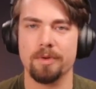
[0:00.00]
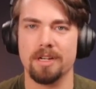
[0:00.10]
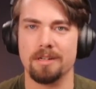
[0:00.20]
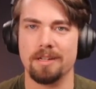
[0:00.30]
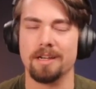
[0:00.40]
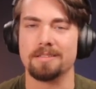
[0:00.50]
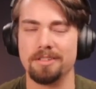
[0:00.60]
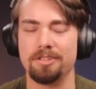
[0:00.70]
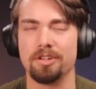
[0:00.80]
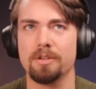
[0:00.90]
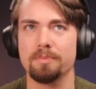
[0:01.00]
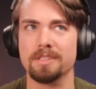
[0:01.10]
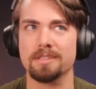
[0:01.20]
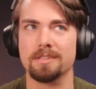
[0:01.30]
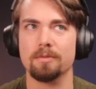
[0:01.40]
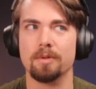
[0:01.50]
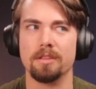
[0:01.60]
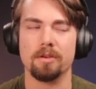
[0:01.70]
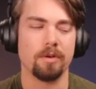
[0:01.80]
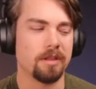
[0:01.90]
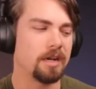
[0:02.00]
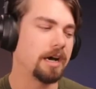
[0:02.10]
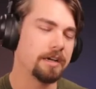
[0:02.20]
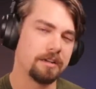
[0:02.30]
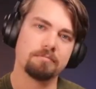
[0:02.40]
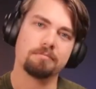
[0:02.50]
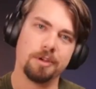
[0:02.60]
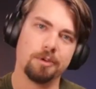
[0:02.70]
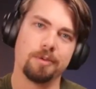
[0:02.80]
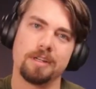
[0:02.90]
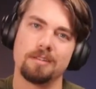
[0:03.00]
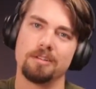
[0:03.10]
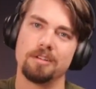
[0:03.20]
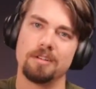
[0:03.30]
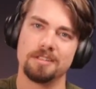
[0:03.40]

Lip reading: But yeah, C# is the one that I knew how to learn,